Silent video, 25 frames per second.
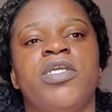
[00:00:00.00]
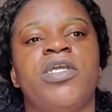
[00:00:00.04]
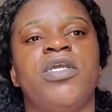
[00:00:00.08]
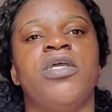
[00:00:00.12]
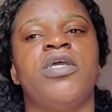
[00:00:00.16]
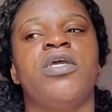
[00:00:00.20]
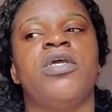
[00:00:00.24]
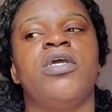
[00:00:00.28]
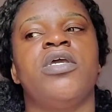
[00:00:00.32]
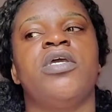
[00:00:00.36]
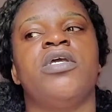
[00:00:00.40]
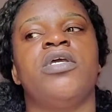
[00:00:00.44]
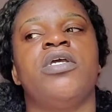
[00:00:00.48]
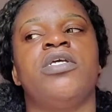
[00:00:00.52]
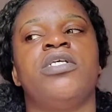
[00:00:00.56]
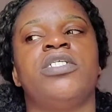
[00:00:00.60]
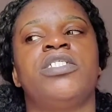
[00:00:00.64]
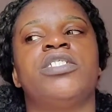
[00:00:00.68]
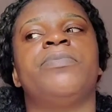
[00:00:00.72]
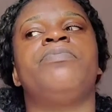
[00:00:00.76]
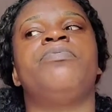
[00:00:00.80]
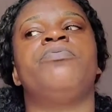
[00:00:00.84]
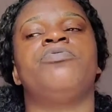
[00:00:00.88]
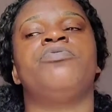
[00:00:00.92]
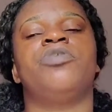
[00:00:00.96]
normally
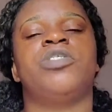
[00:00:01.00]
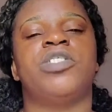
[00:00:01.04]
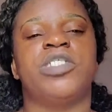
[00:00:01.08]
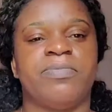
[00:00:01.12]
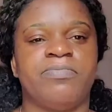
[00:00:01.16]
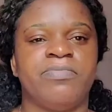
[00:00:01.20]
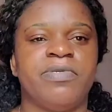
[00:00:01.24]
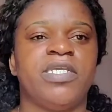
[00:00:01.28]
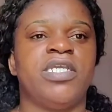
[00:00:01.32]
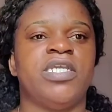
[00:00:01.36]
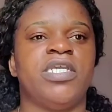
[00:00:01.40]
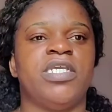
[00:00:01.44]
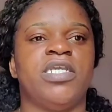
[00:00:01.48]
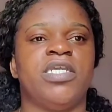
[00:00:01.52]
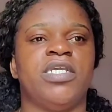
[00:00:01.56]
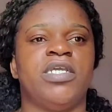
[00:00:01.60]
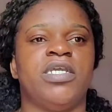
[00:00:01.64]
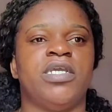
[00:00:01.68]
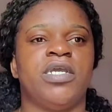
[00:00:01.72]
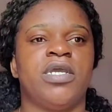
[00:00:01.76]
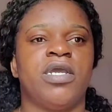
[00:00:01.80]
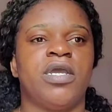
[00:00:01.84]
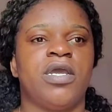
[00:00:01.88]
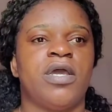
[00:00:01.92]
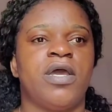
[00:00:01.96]
supposed to
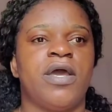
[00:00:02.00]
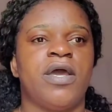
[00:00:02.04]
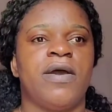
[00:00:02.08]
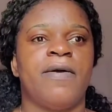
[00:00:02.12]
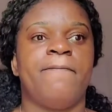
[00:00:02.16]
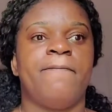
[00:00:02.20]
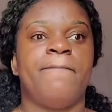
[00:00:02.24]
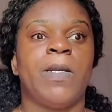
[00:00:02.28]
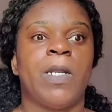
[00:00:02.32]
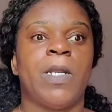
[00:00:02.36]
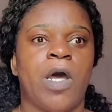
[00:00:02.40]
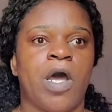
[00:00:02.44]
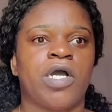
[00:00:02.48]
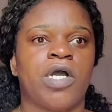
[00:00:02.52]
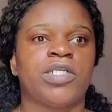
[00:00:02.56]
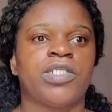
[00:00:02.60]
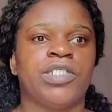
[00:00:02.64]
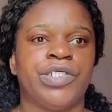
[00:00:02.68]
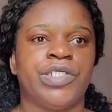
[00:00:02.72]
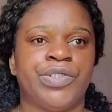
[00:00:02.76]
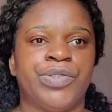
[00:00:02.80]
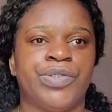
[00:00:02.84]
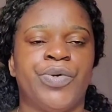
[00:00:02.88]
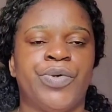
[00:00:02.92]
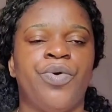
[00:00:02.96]
be
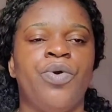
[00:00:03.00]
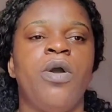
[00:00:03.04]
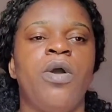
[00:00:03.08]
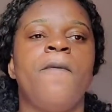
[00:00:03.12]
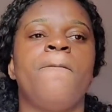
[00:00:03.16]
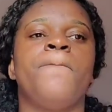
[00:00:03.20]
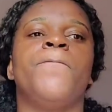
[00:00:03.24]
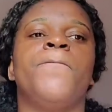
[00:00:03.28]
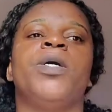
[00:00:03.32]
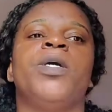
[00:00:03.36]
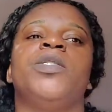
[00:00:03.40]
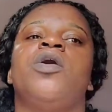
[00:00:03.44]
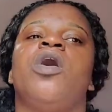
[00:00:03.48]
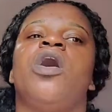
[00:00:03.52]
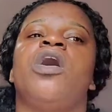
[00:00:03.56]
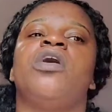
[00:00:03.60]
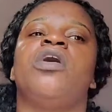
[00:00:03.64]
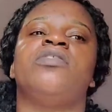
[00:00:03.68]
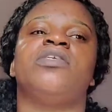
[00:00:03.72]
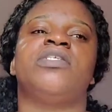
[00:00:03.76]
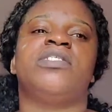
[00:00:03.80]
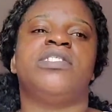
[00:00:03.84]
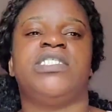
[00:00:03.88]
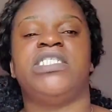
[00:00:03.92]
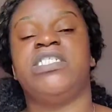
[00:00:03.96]
blocked, you know,
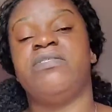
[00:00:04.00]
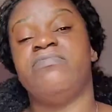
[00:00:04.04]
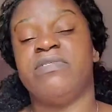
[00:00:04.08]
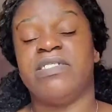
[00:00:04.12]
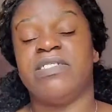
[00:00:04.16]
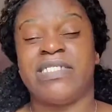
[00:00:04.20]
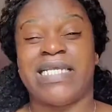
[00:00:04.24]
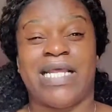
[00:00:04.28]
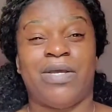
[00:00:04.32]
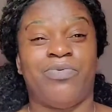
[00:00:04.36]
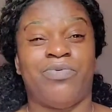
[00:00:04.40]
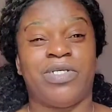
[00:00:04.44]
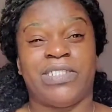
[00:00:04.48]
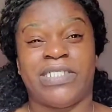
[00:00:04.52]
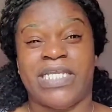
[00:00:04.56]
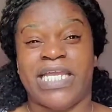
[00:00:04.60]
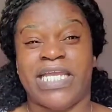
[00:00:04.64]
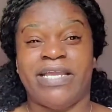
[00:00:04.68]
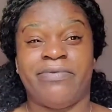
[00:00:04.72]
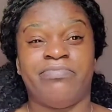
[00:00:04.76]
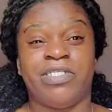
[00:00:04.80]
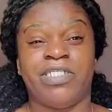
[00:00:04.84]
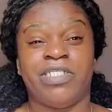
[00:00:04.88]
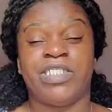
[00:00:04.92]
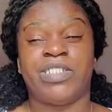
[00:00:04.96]
but the other seat
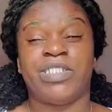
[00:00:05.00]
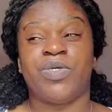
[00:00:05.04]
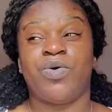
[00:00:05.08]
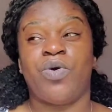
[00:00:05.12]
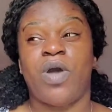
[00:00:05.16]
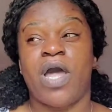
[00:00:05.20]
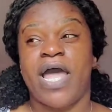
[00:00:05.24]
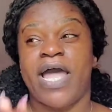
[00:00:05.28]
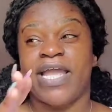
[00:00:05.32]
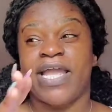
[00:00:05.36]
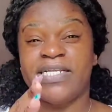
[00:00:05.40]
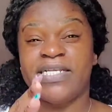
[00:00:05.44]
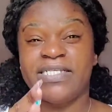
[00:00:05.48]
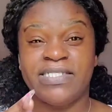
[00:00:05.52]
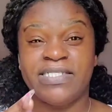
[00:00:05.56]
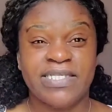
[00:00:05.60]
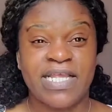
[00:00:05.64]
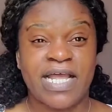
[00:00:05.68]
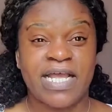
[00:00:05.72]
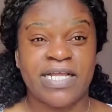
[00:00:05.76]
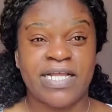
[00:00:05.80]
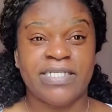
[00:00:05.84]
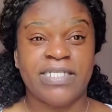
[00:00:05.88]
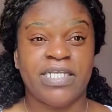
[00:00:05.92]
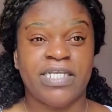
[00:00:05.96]
beside was empty. So
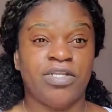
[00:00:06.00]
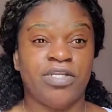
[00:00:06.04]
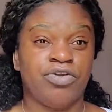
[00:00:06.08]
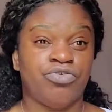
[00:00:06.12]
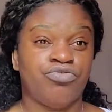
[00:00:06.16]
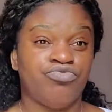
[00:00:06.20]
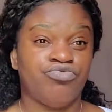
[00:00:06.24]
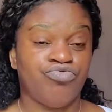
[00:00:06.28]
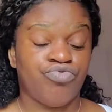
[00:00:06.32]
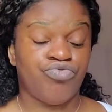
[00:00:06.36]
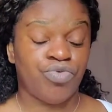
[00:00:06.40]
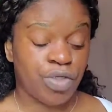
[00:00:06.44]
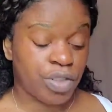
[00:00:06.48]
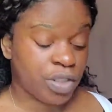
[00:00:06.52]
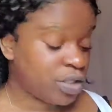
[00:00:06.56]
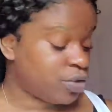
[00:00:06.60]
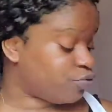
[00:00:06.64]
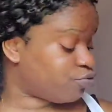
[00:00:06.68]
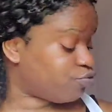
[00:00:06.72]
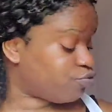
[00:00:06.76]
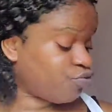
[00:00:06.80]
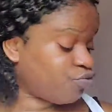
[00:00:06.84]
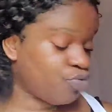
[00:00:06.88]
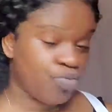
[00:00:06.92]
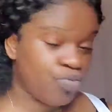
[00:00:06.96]
I sat in a
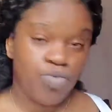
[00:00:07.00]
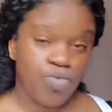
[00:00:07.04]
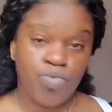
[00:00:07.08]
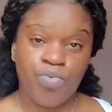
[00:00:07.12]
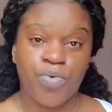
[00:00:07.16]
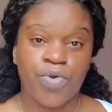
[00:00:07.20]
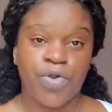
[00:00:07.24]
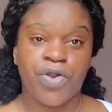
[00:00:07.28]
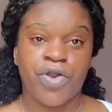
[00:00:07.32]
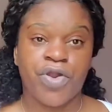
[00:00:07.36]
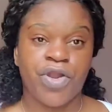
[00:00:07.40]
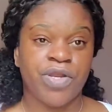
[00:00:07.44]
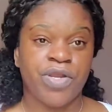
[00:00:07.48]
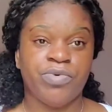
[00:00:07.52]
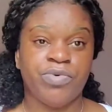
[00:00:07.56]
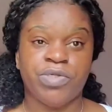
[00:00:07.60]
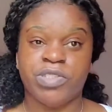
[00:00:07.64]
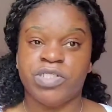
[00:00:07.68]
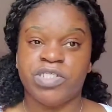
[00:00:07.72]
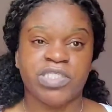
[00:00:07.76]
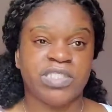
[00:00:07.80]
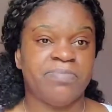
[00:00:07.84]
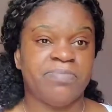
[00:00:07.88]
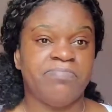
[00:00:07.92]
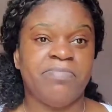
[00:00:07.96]
room
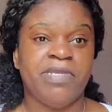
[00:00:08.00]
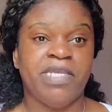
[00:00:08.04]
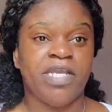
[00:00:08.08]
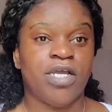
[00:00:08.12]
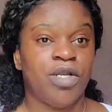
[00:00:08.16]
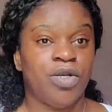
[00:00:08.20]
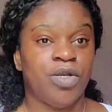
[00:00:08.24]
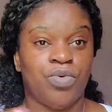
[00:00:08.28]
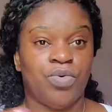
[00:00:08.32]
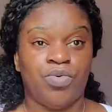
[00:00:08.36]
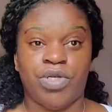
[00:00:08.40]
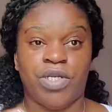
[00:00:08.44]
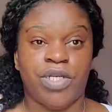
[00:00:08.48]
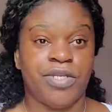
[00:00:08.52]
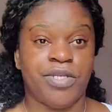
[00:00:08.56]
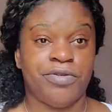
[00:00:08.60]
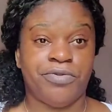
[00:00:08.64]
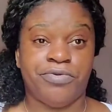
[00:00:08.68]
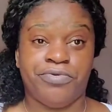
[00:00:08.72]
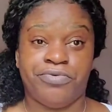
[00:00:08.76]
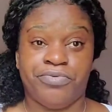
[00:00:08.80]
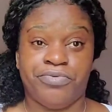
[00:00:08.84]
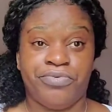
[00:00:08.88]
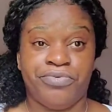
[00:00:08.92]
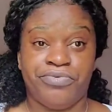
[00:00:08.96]
where it was just me
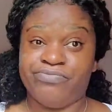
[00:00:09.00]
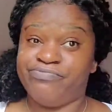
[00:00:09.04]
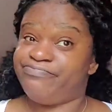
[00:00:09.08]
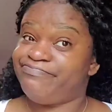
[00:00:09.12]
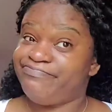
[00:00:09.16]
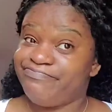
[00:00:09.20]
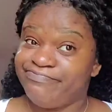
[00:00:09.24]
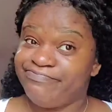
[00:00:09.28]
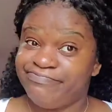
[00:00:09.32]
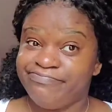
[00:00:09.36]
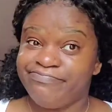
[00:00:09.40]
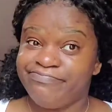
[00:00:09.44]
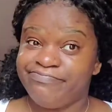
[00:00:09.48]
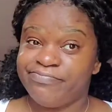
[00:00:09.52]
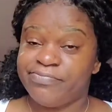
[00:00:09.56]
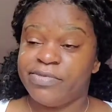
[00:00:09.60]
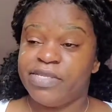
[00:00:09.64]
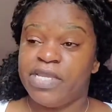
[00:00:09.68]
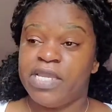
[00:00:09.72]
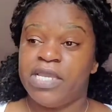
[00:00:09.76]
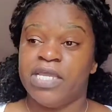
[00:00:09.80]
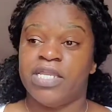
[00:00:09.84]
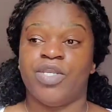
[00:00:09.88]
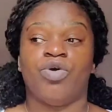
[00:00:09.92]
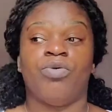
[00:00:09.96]
alone in the room.
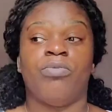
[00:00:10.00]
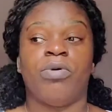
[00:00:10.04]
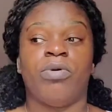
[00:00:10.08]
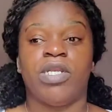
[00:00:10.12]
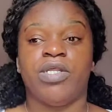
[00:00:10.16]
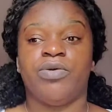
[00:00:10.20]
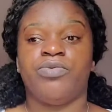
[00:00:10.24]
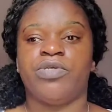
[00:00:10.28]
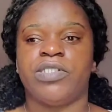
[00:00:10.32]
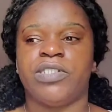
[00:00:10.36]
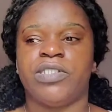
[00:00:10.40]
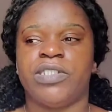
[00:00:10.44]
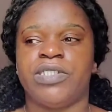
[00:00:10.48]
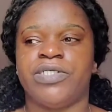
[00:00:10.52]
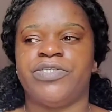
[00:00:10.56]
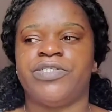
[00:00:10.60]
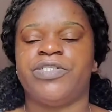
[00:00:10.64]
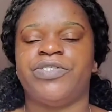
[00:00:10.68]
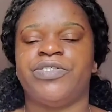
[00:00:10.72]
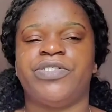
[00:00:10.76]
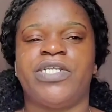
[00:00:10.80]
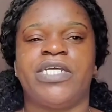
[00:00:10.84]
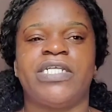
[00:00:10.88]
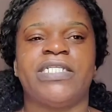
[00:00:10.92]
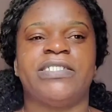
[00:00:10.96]
Nobody
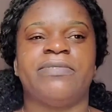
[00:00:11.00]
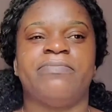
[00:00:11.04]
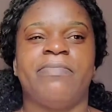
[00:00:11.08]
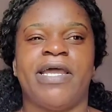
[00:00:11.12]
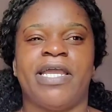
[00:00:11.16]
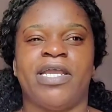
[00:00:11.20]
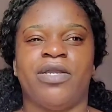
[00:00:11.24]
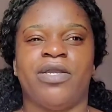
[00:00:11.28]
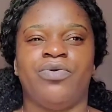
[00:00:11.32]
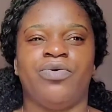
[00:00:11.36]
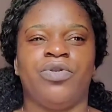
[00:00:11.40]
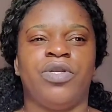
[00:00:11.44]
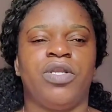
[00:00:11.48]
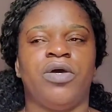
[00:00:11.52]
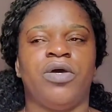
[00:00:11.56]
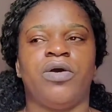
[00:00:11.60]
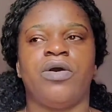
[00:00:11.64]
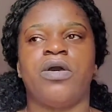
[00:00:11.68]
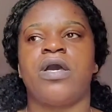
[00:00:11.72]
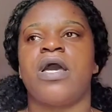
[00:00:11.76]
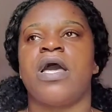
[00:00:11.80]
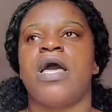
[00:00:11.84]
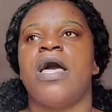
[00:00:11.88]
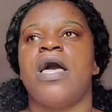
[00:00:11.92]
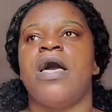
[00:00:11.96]
was there, so that's my
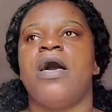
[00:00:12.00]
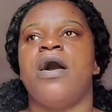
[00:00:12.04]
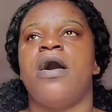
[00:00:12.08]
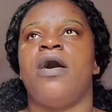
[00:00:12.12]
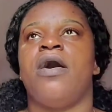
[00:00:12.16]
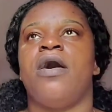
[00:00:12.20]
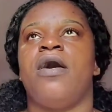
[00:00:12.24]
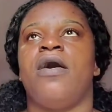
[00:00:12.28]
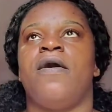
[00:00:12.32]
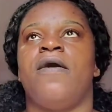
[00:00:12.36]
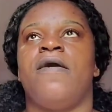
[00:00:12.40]
good luck.